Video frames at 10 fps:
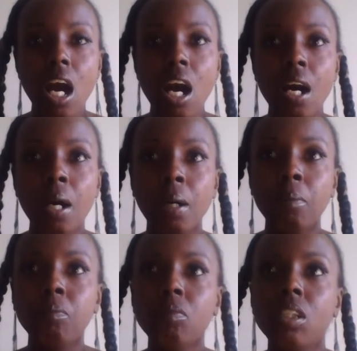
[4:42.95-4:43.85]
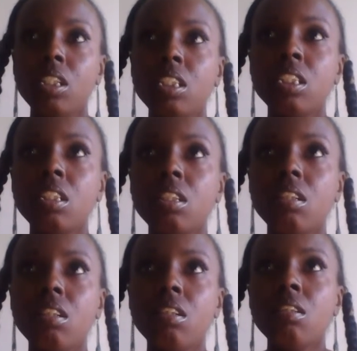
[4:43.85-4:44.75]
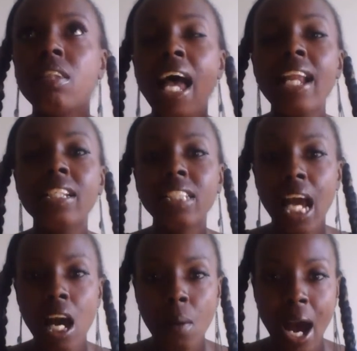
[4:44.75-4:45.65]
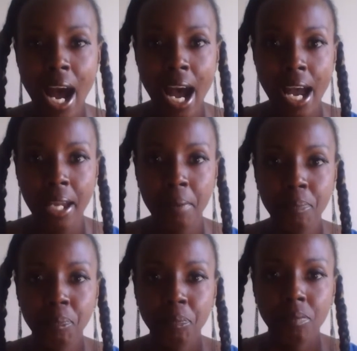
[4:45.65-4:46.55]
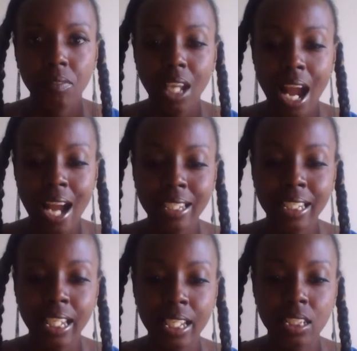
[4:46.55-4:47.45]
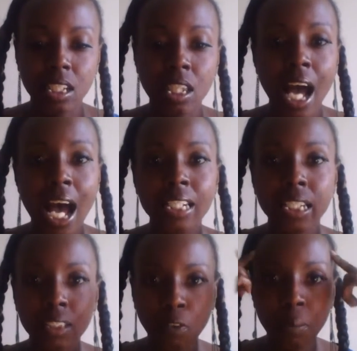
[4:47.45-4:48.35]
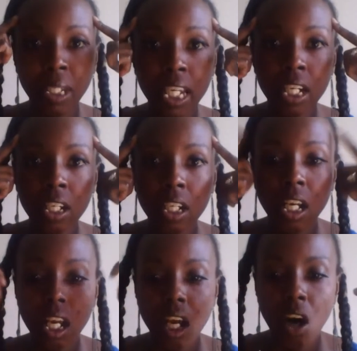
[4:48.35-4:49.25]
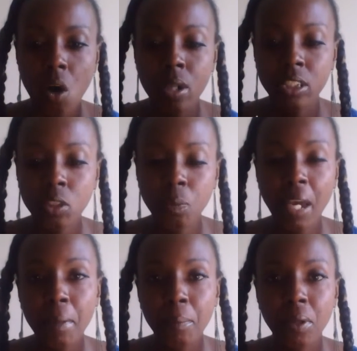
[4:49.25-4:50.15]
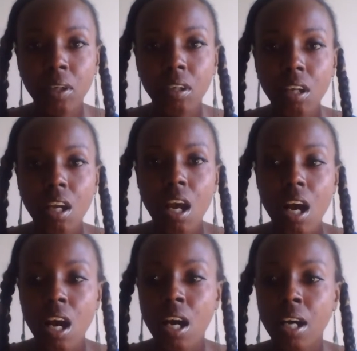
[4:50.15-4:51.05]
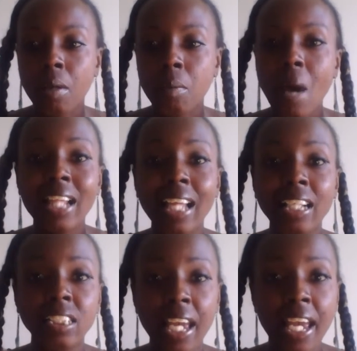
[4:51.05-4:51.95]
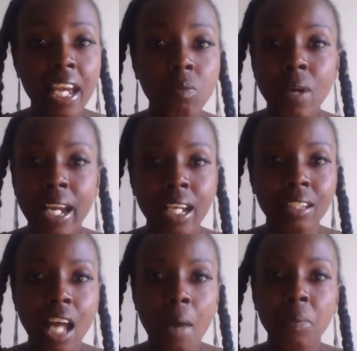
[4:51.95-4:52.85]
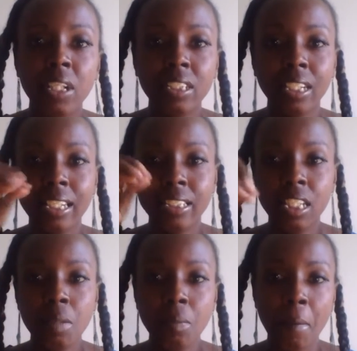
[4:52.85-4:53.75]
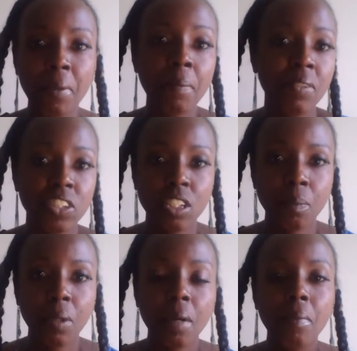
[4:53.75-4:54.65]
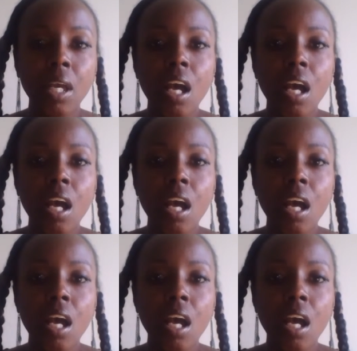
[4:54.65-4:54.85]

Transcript: That is how I get the ideas from here onto paper. I like to handwrite a lot because I like to keep my penmanship up.